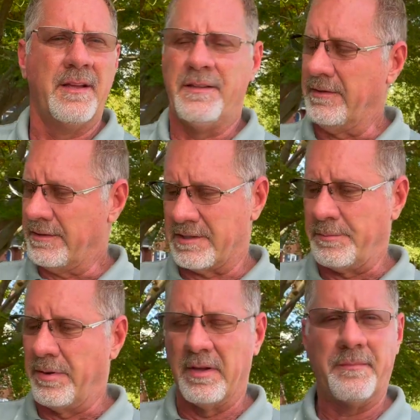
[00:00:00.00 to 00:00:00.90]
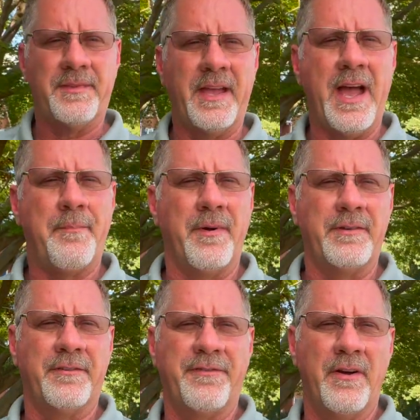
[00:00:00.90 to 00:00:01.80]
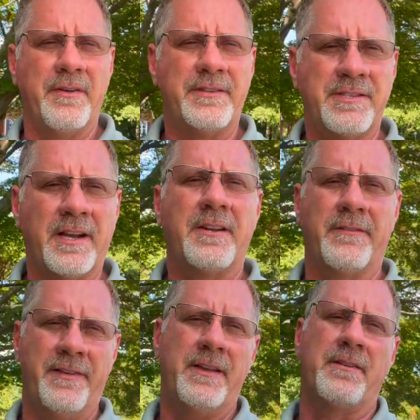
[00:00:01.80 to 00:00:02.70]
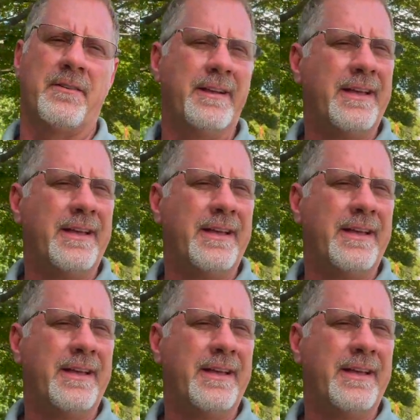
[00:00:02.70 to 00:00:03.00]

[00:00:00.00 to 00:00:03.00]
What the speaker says: You can just pull up the app on your phone and check your vehicle